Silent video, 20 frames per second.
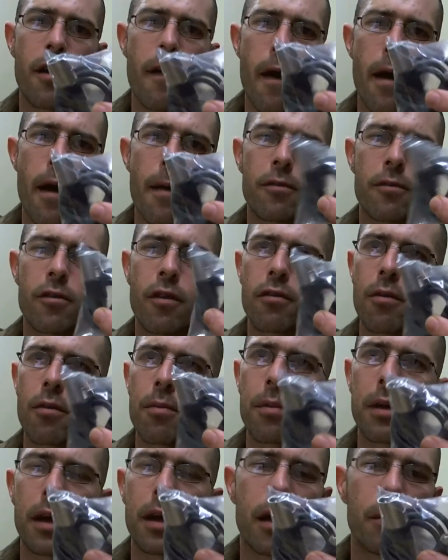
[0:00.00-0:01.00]
It's not
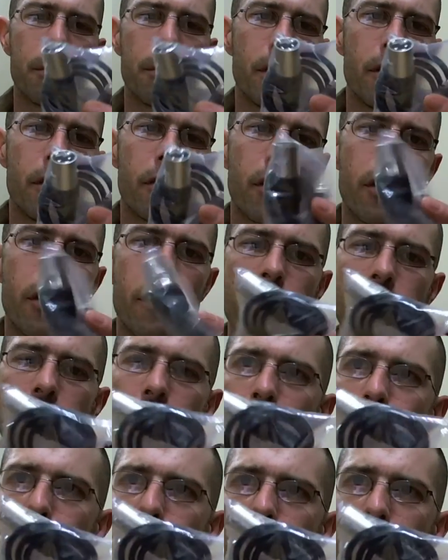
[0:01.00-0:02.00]
something I'll be using because this
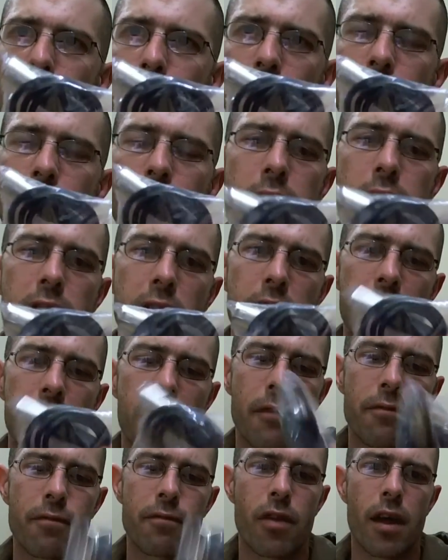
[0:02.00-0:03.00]
will be used on the
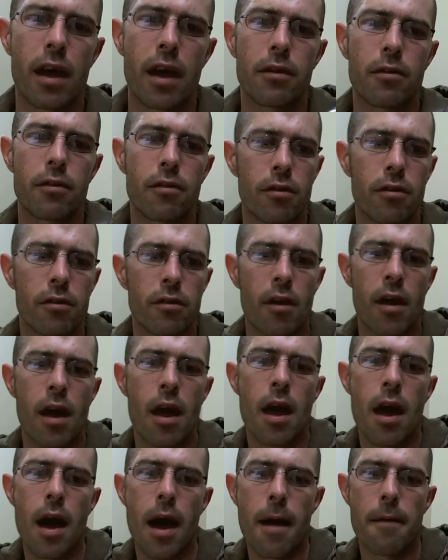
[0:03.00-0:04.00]
D7000,
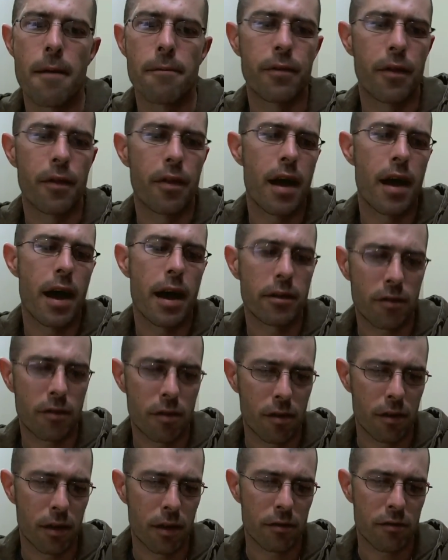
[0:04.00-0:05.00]
and for that
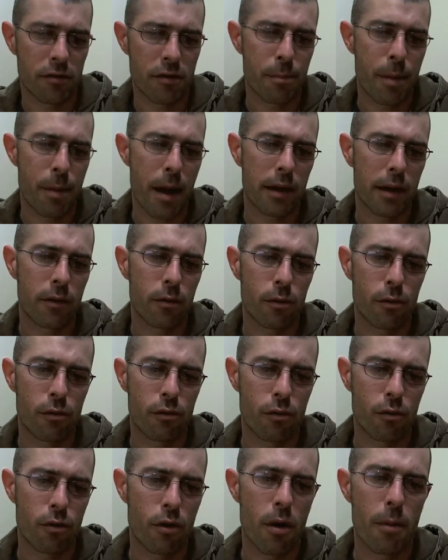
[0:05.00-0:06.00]
this pack
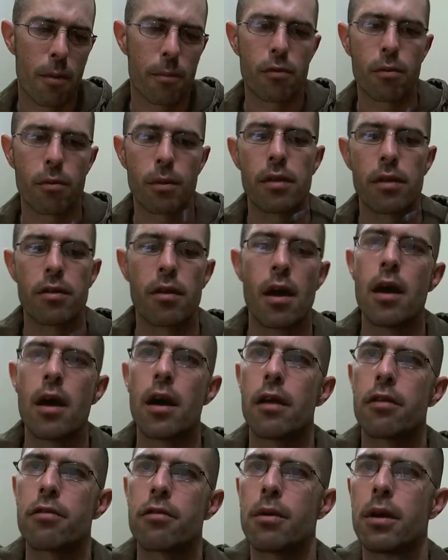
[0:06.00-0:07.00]
also comes with
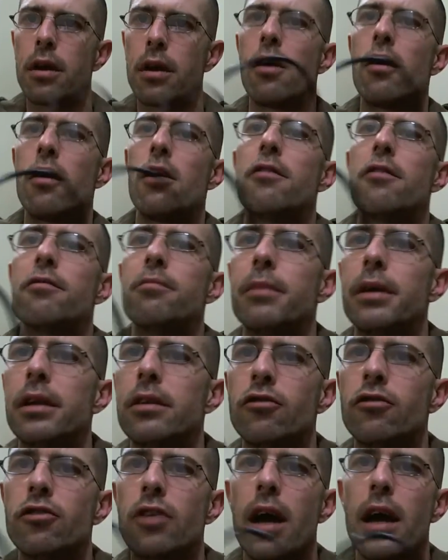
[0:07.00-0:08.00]
a
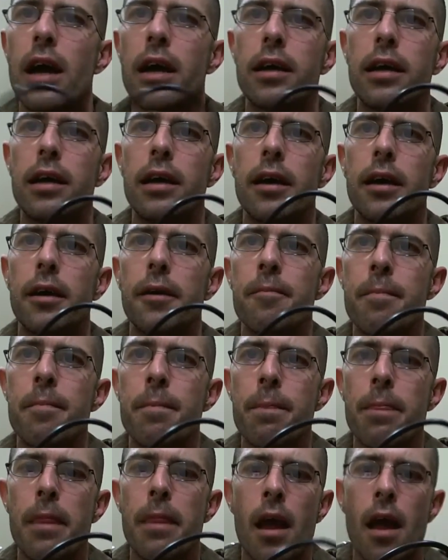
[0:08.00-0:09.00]
3.5mm jack here
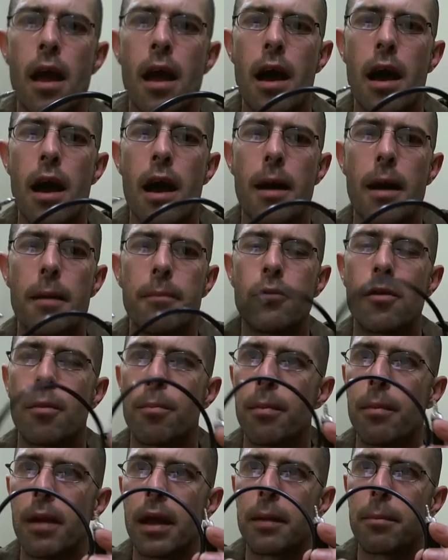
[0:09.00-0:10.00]
to
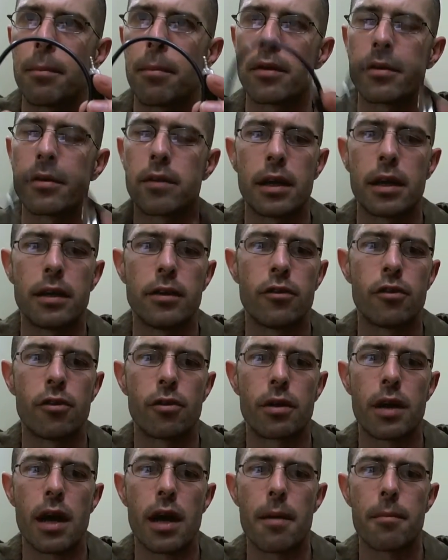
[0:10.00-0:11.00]
let you plug that into your
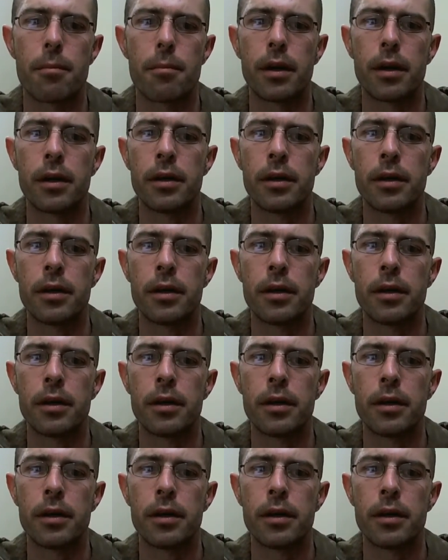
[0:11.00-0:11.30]
camera.